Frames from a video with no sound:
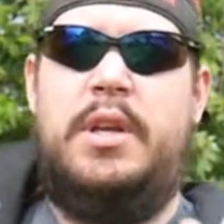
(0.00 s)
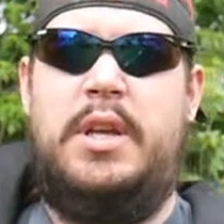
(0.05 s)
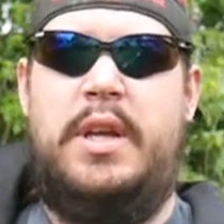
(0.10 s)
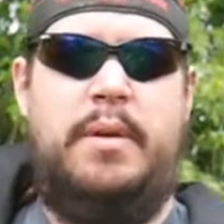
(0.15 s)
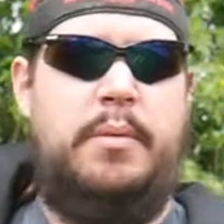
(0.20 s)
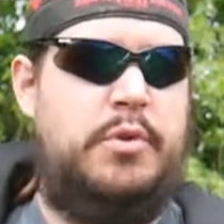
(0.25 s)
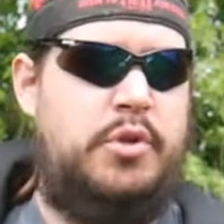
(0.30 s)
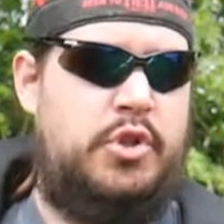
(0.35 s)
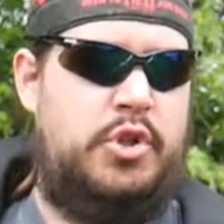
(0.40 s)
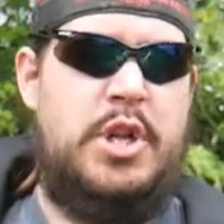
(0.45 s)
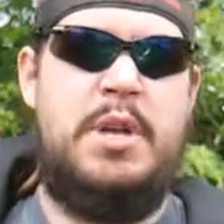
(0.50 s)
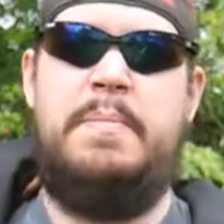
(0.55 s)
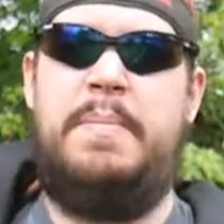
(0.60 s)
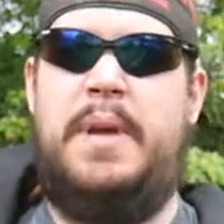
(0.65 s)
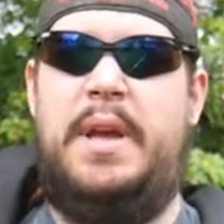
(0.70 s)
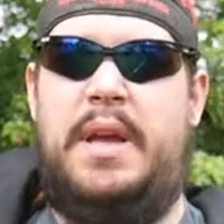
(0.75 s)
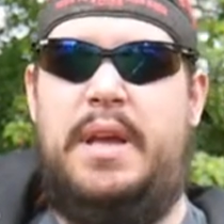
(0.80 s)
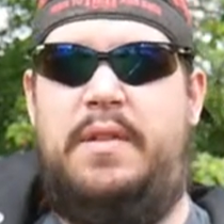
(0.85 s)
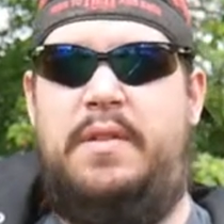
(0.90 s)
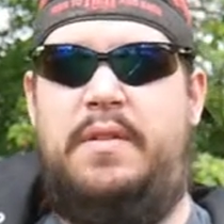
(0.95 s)
It was cheap,
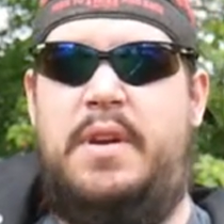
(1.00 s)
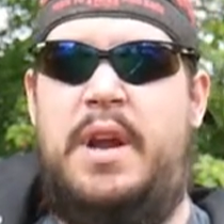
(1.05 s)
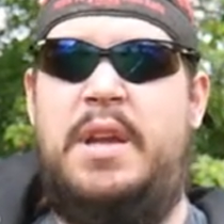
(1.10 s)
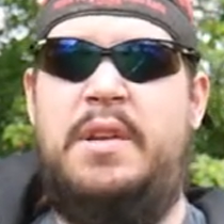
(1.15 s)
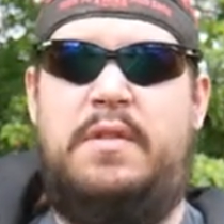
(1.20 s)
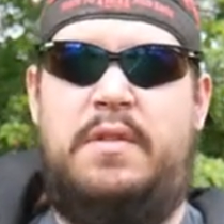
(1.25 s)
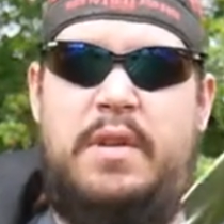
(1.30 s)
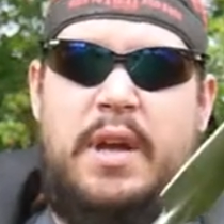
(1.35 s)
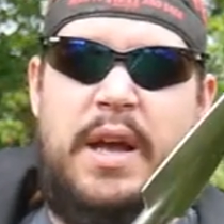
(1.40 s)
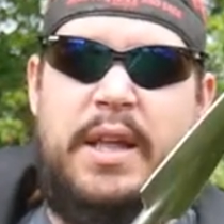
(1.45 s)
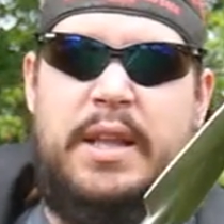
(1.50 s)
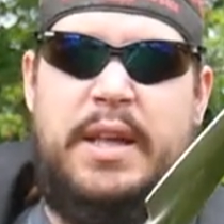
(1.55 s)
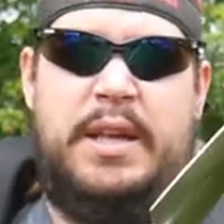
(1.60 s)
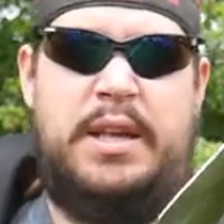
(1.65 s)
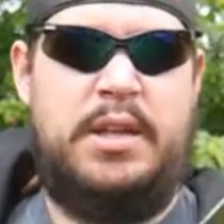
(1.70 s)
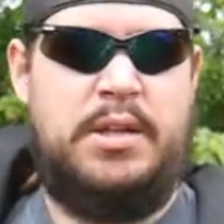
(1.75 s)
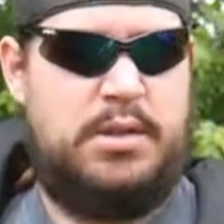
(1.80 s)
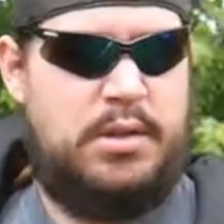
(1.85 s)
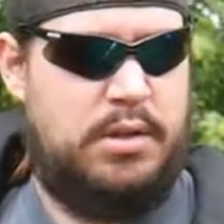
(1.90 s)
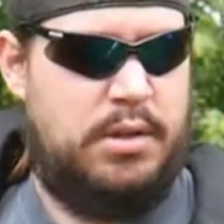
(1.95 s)
it's nice, I
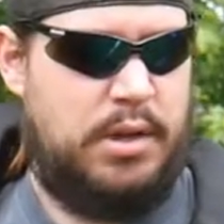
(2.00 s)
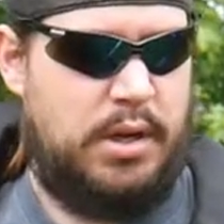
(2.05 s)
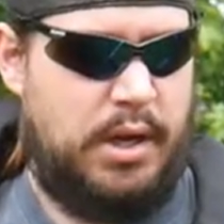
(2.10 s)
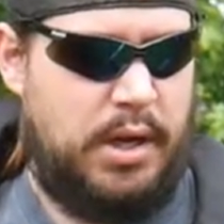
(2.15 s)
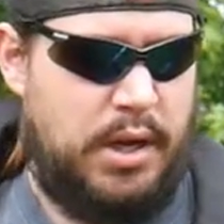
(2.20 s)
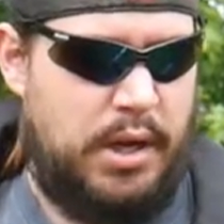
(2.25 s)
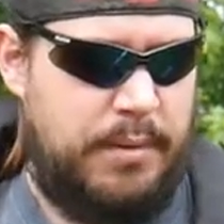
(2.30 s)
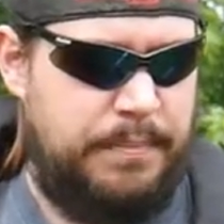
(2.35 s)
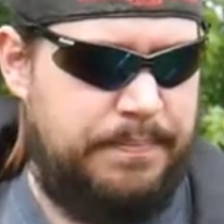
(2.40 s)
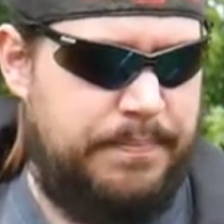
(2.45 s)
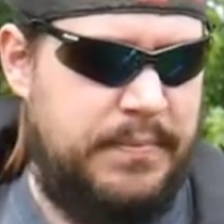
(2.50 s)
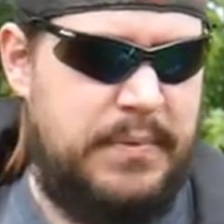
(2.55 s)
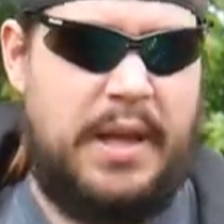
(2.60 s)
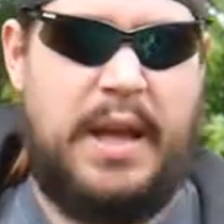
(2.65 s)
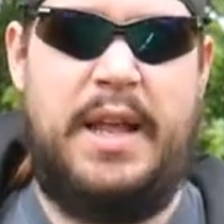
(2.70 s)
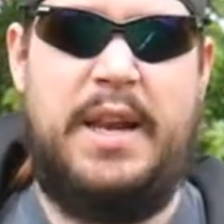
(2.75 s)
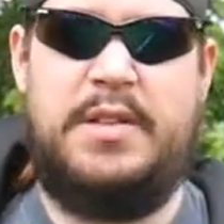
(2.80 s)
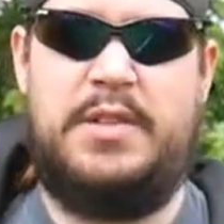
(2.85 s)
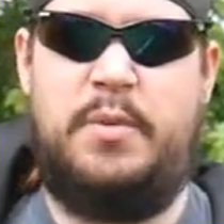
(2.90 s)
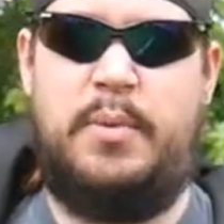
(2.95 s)
like it. And
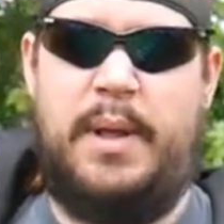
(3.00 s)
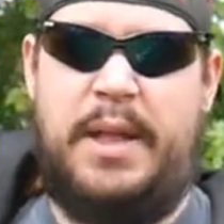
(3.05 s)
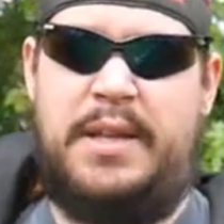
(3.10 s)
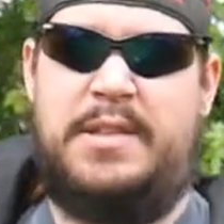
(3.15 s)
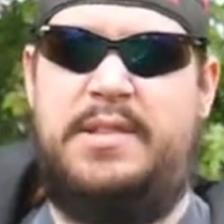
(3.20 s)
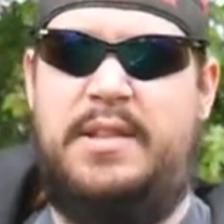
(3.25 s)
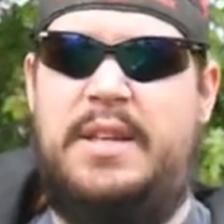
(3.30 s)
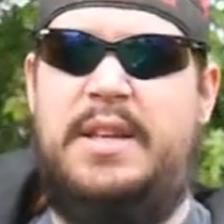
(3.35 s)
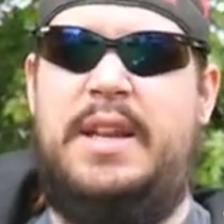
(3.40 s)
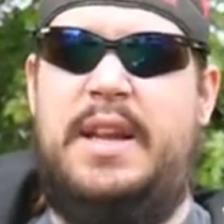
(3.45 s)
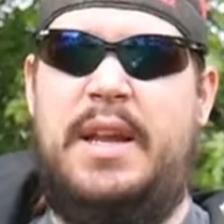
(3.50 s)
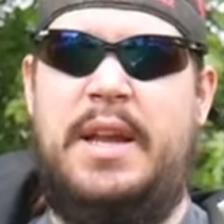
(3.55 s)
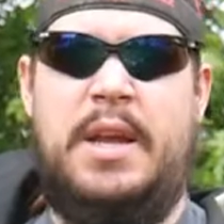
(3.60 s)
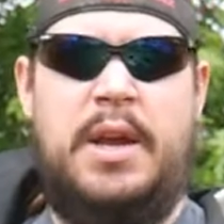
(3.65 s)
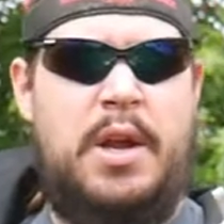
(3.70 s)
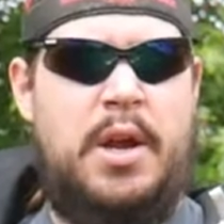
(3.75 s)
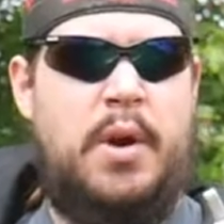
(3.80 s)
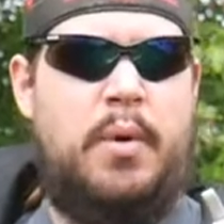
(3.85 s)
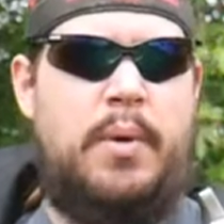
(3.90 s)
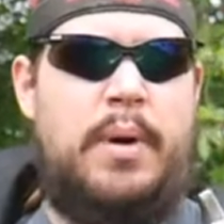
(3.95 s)
it's an excellent
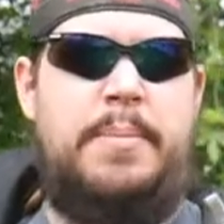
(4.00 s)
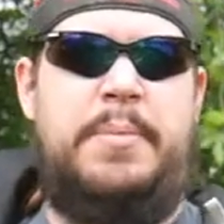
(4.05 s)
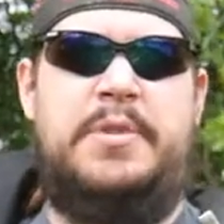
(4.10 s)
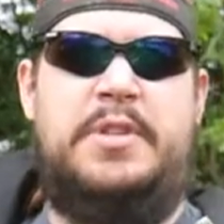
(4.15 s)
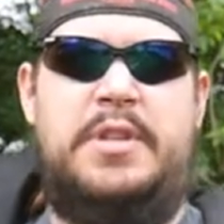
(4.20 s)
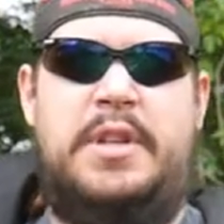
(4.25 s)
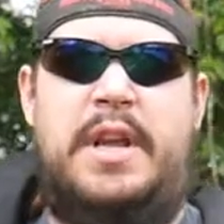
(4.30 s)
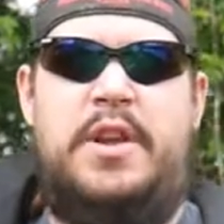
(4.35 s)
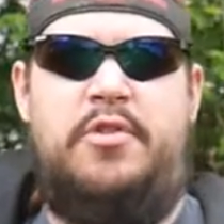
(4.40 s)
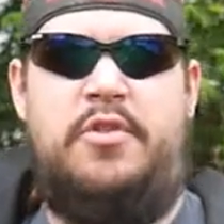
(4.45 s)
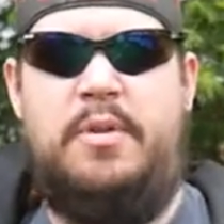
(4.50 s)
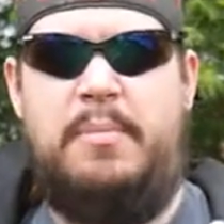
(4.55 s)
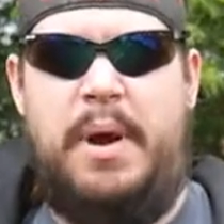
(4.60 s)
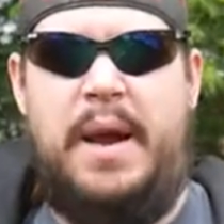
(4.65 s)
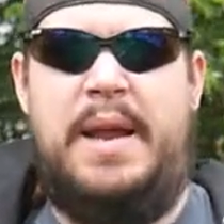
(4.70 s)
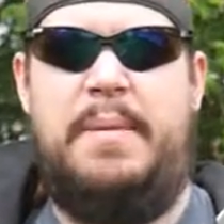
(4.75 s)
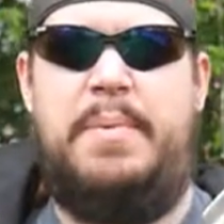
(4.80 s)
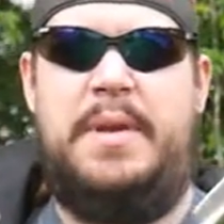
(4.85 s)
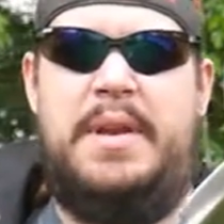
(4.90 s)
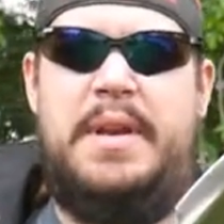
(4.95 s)
representation, in
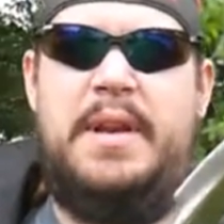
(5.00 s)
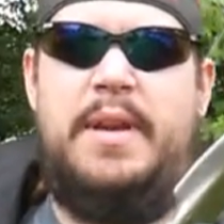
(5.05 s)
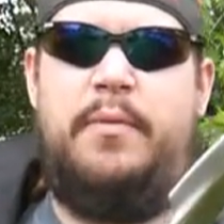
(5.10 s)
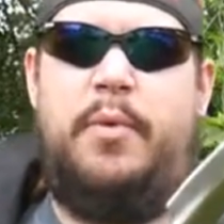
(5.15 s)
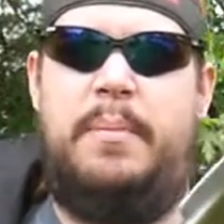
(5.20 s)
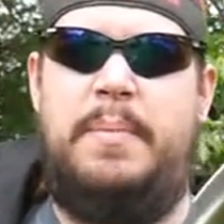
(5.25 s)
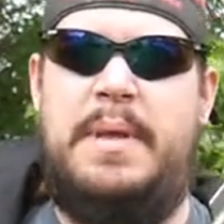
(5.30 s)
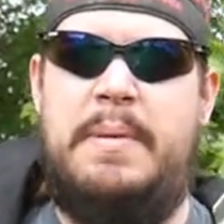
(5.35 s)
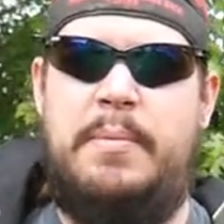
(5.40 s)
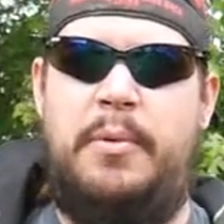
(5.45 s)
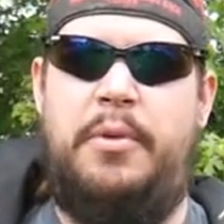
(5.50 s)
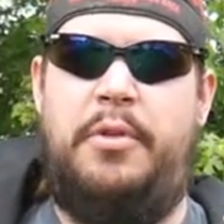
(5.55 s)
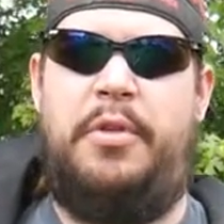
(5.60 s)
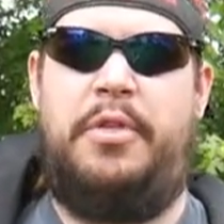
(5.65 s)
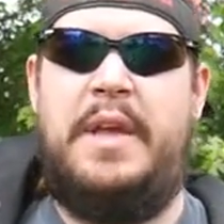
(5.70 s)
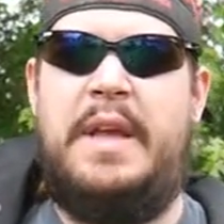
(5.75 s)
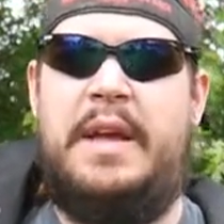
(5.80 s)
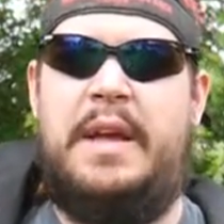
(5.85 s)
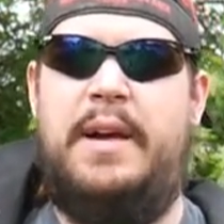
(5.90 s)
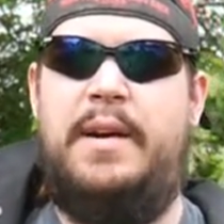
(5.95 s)
my opinion, of what people
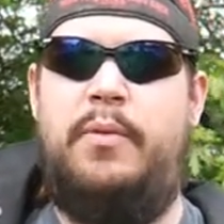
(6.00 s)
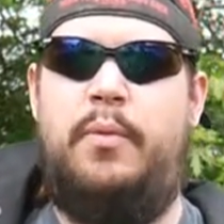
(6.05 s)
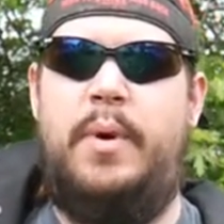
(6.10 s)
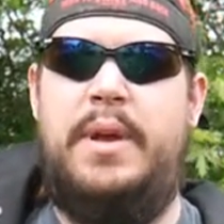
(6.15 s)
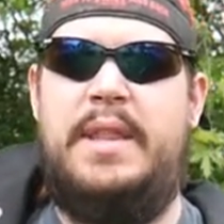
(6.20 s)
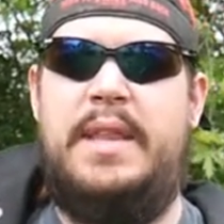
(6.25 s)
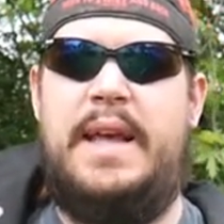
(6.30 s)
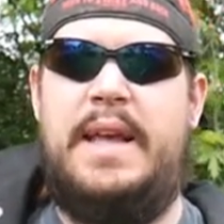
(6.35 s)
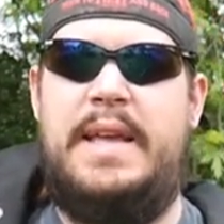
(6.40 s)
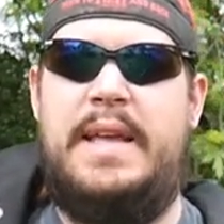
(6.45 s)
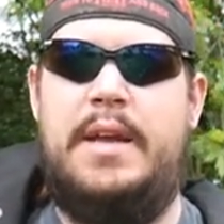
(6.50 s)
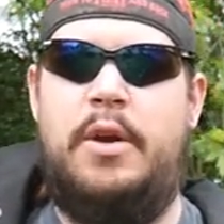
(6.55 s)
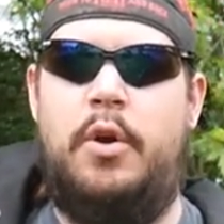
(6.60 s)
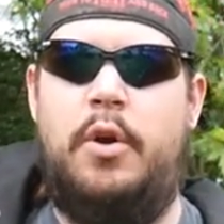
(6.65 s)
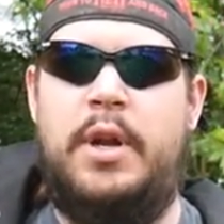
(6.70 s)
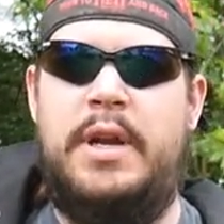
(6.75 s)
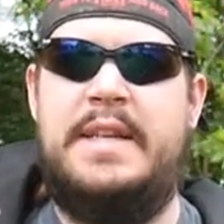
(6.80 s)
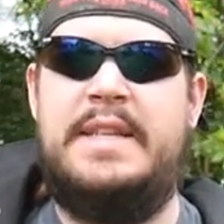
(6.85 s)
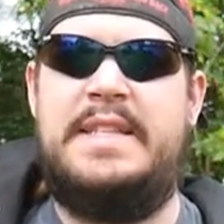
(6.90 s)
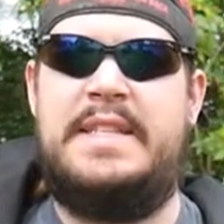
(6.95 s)
think of when they
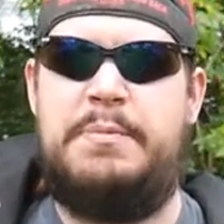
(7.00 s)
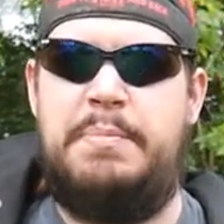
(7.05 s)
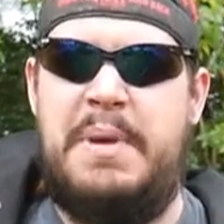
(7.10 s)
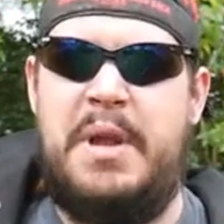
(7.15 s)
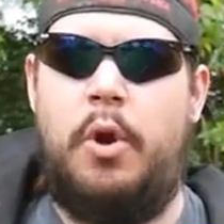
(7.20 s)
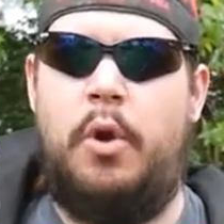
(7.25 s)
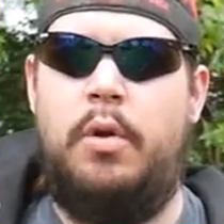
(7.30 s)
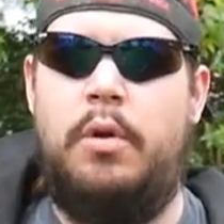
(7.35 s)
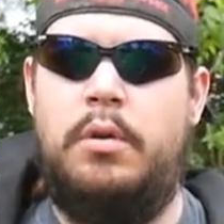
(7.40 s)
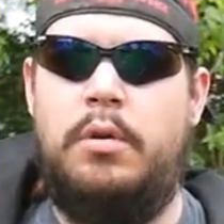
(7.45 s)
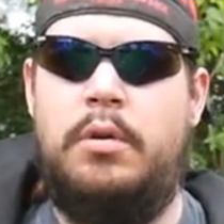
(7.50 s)
hear spear.